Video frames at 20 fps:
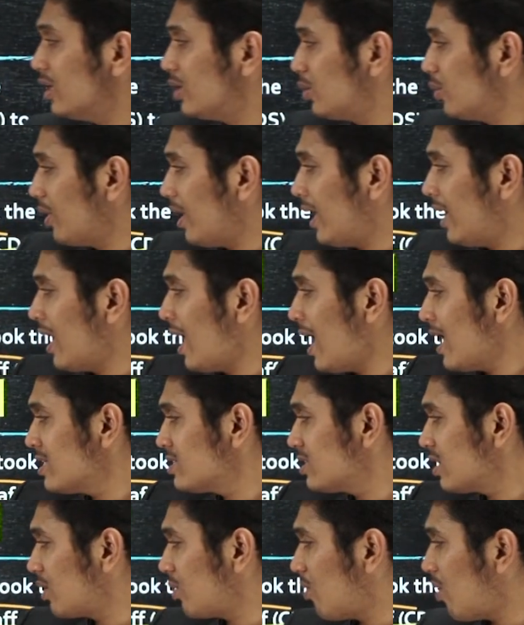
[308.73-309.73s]
to
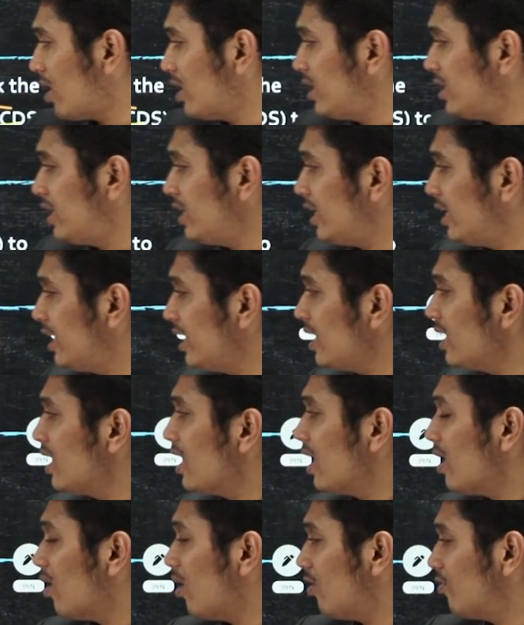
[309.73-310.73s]
enhance the quality
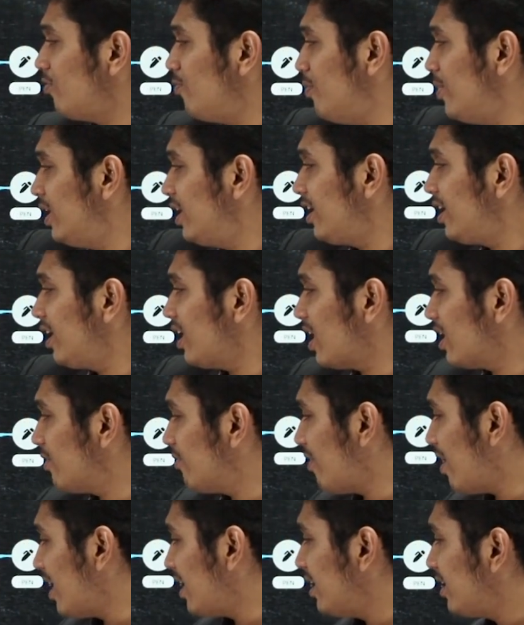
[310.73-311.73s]
of military
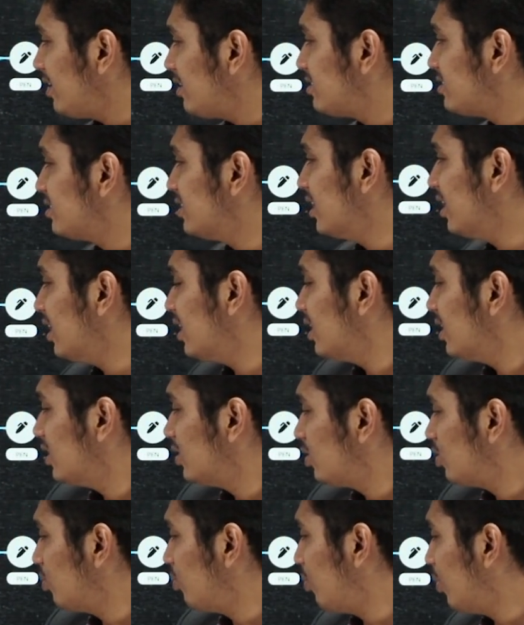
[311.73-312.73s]
advance
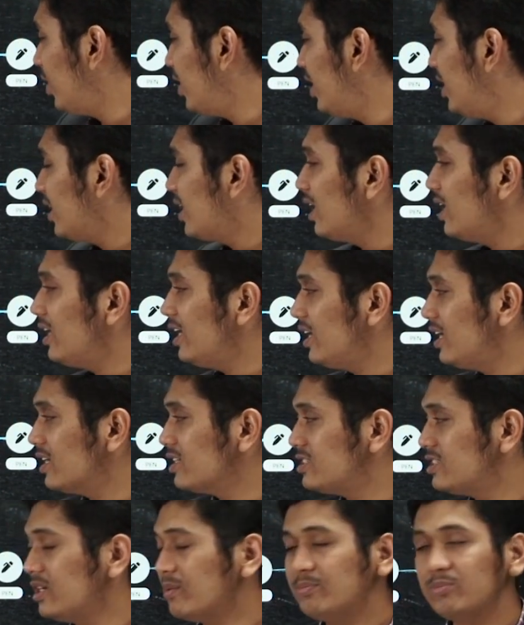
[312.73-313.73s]
to political
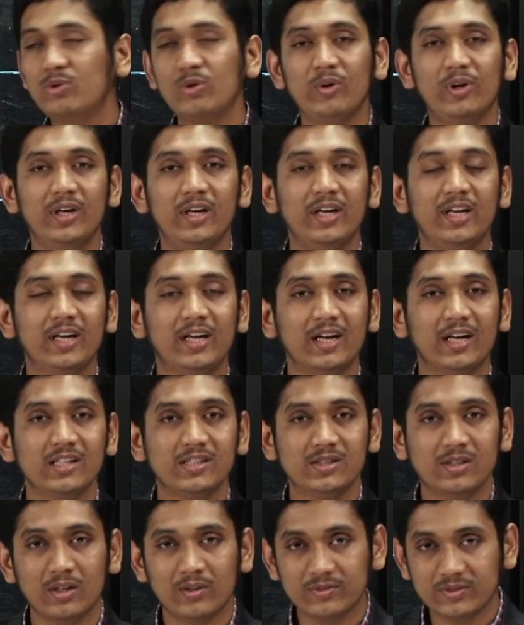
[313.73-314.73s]
leadership through
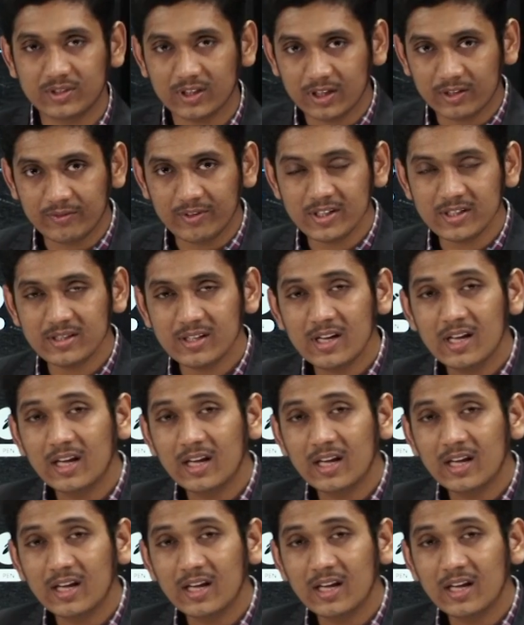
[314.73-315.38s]
integration of service,